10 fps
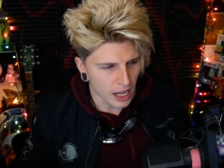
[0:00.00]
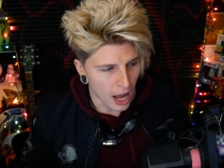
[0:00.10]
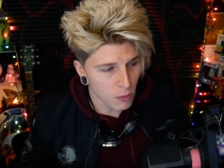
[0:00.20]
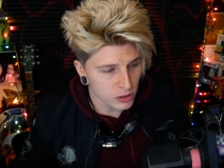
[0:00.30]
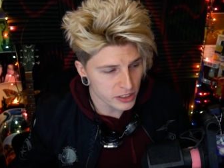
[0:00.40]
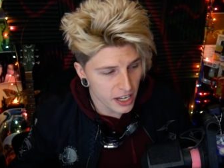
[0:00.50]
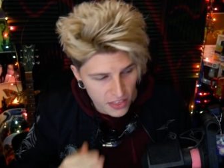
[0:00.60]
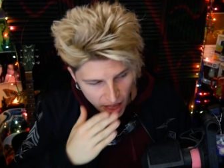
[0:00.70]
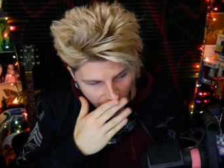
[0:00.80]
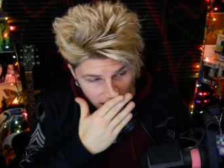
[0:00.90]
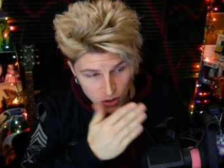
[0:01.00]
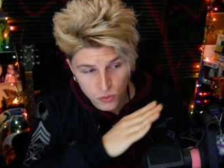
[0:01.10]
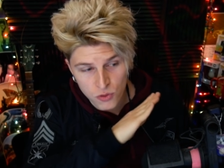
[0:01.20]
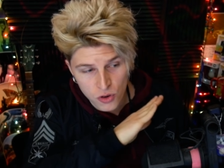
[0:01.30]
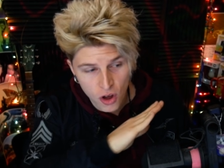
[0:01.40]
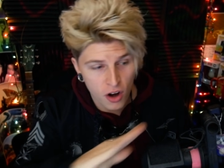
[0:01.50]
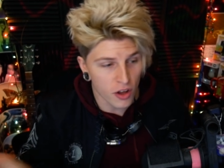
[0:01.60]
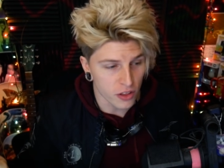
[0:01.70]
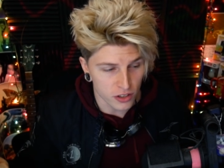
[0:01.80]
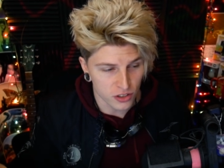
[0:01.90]
I will say that I knew none
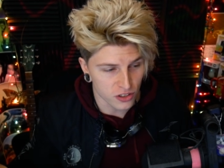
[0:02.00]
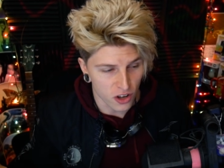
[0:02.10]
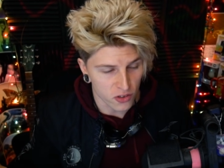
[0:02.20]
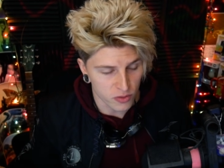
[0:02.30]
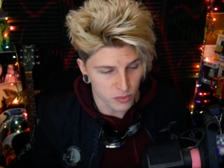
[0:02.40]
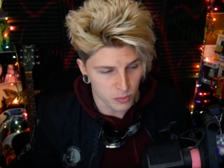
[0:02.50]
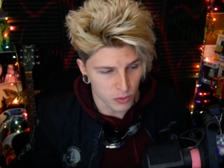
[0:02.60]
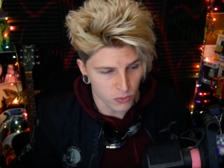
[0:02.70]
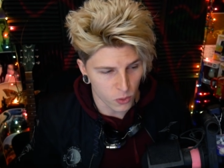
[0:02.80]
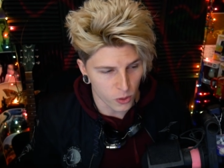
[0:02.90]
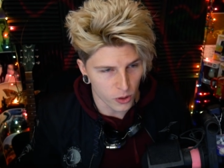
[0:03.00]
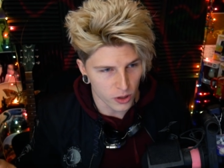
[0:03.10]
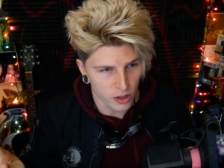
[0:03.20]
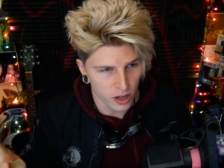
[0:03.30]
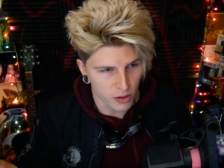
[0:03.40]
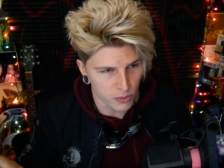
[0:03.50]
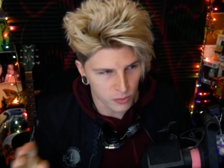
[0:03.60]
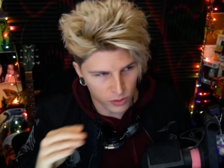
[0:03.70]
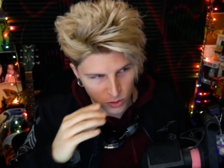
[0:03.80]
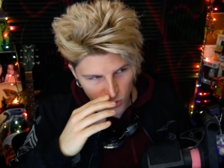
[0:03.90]
of this stuff before uh,
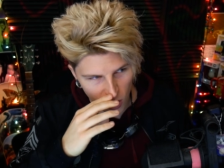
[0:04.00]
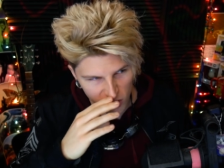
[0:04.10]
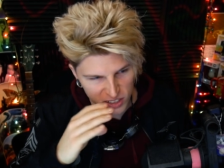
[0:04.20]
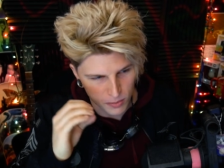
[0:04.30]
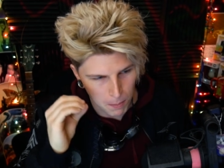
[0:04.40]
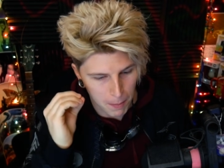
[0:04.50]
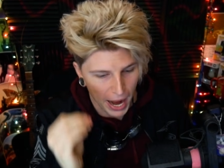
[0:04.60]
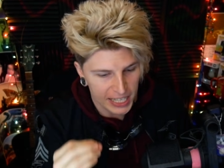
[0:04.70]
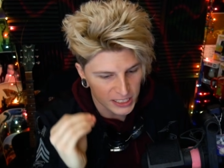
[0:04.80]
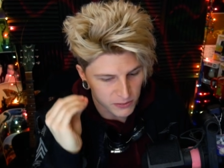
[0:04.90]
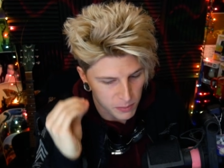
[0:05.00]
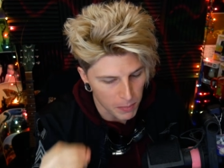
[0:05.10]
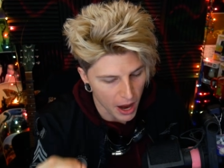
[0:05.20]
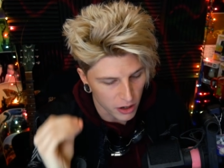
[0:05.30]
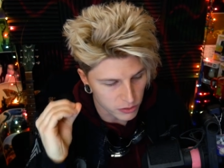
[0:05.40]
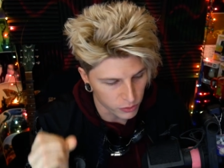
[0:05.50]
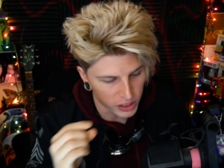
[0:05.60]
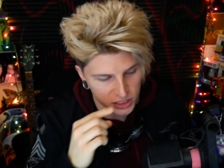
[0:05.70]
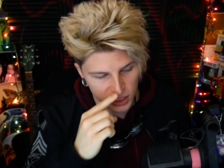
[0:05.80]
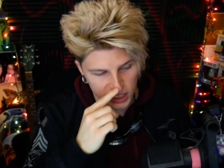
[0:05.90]
doing all this massive amount of
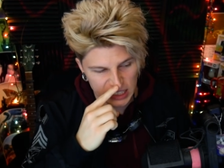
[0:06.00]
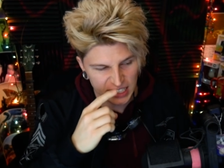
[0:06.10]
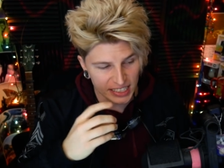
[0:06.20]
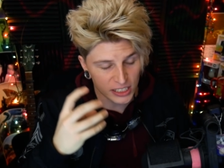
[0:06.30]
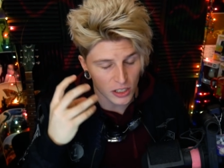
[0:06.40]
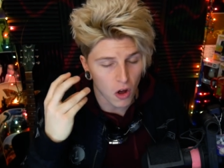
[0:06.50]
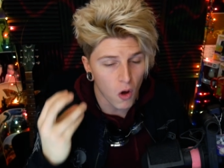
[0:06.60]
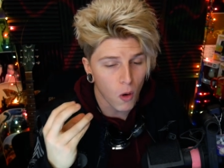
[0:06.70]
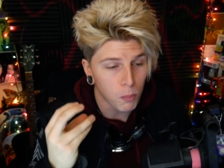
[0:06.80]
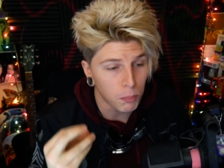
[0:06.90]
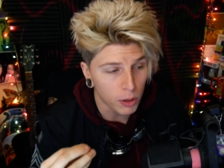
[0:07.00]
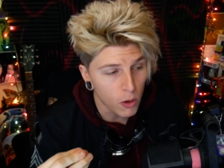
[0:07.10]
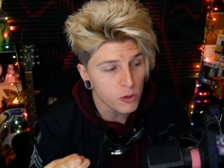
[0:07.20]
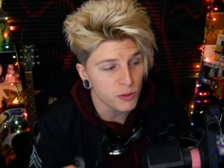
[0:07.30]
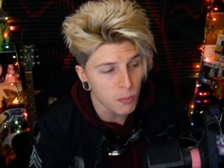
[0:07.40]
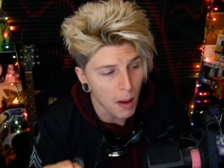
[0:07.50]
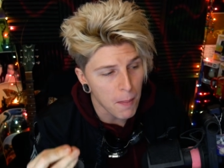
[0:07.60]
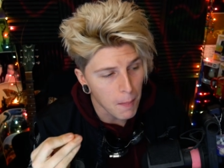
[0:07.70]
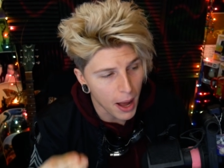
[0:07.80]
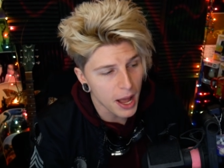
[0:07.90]
research. This all blows my
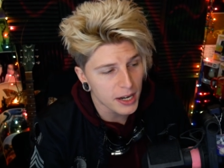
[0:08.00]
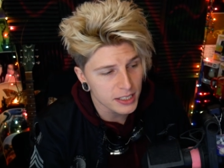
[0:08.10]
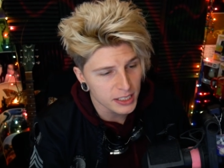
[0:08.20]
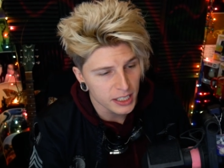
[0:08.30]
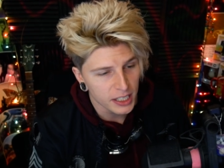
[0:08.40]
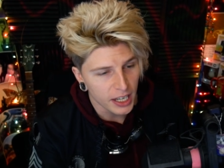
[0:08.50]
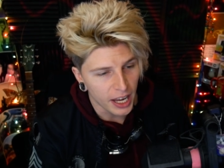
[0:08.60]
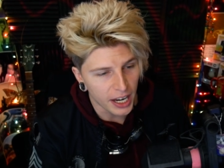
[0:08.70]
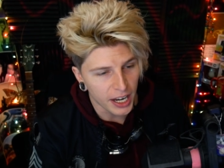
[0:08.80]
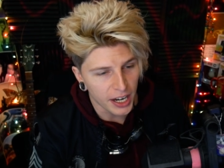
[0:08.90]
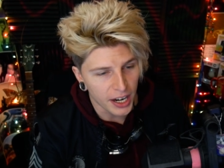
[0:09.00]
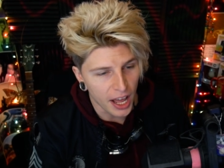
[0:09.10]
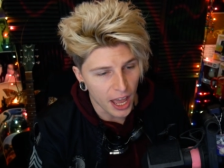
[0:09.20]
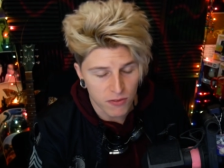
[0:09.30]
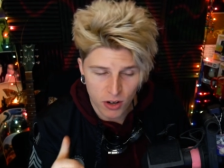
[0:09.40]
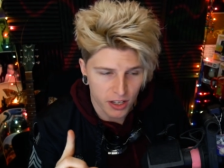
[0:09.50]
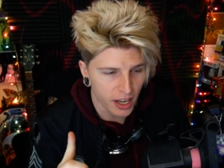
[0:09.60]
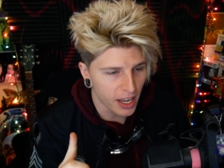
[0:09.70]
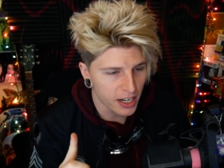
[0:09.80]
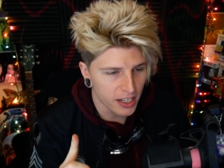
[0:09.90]
mind, and I have not
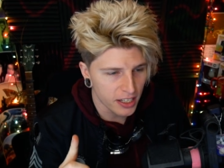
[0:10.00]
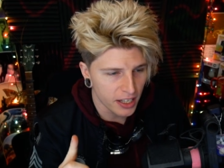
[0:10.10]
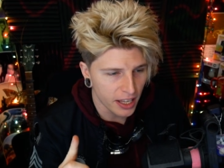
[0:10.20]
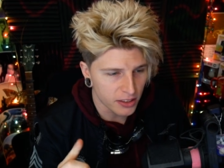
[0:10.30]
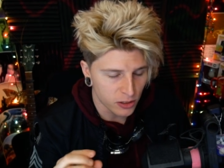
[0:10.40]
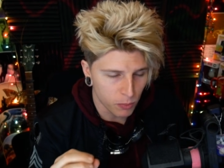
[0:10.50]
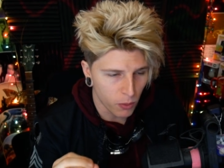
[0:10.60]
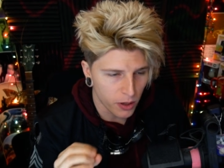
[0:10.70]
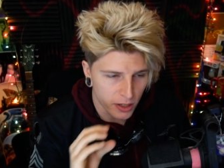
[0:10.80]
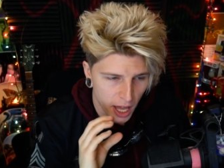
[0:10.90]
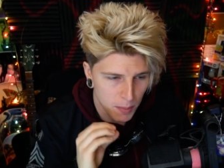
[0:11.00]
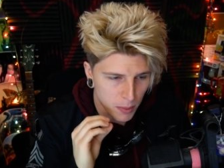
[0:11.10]
yet edited it at this point in time.